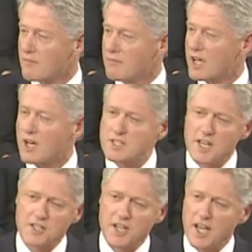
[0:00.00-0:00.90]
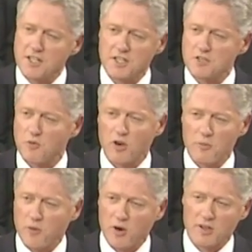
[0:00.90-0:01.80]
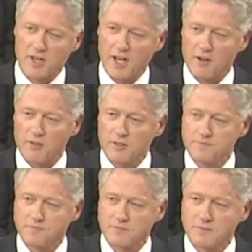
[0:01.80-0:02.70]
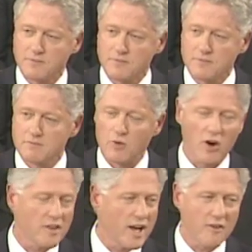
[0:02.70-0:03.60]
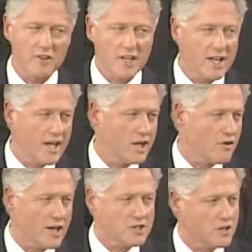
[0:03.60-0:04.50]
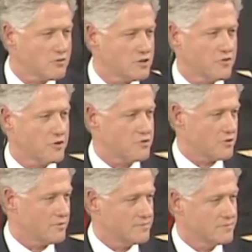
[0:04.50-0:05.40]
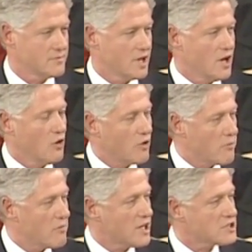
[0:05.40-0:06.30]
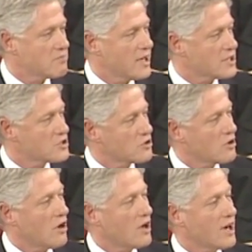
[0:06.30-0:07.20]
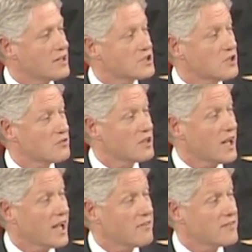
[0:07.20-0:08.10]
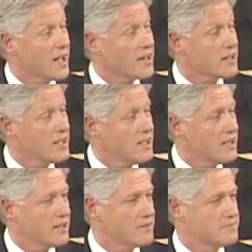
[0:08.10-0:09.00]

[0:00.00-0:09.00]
Because education is more important than ever, more than ever the key to our children's future, we must make sure all our children have that key.